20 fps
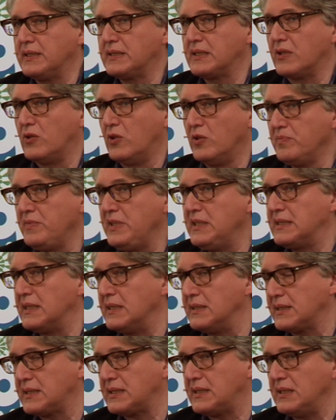the whole
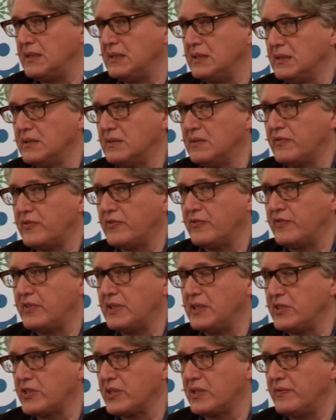mise-en-scène of
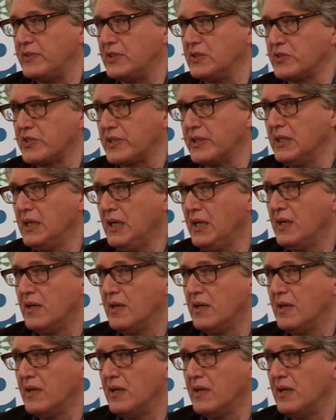French Revolution